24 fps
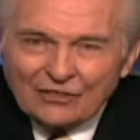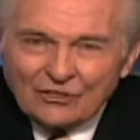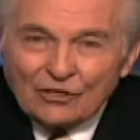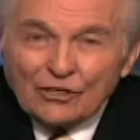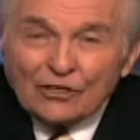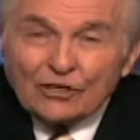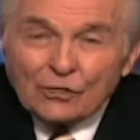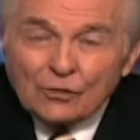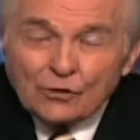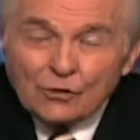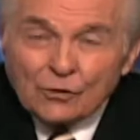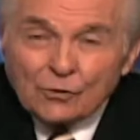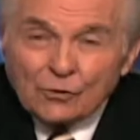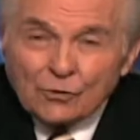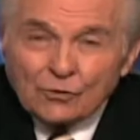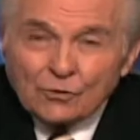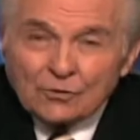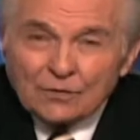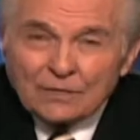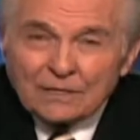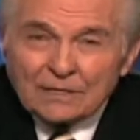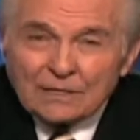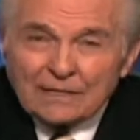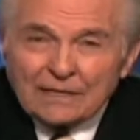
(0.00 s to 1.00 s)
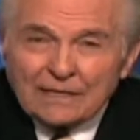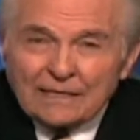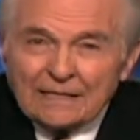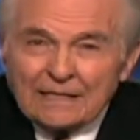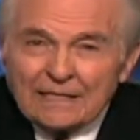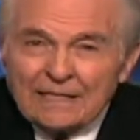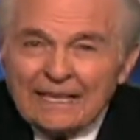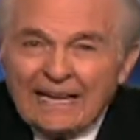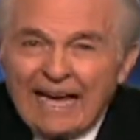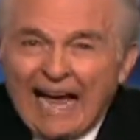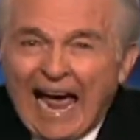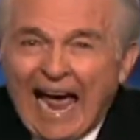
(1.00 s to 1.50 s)
that the Jews
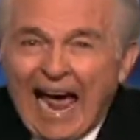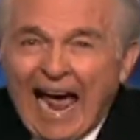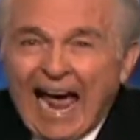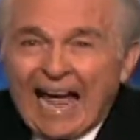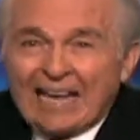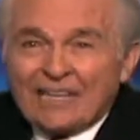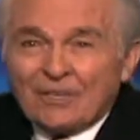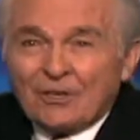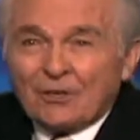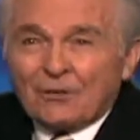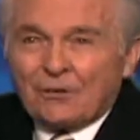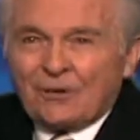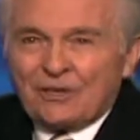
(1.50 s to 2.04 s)
and the